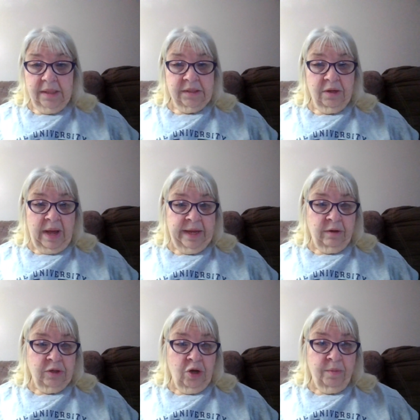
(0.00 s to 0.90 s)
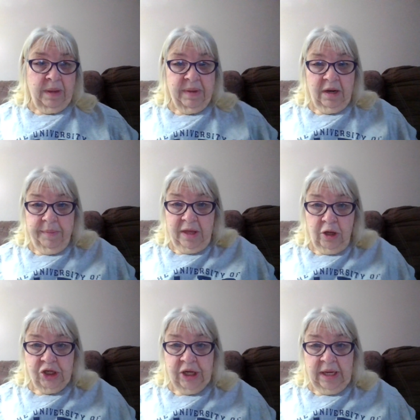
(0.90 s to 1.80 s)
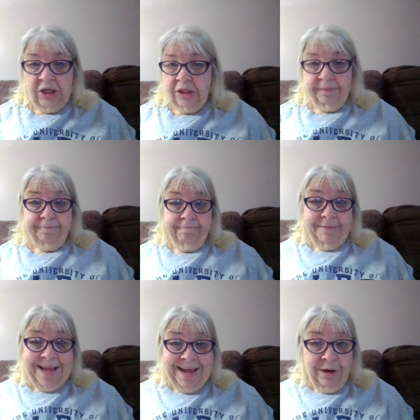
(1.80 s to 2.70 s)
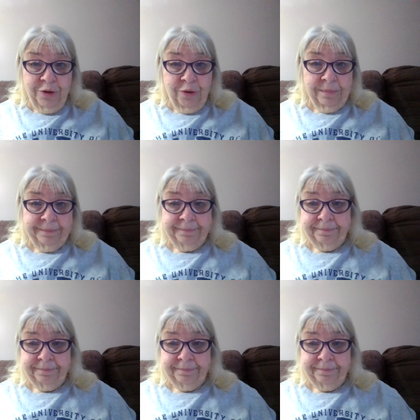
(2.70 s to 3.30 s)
So I don't know. Maybe it'll be a good change. I don't know.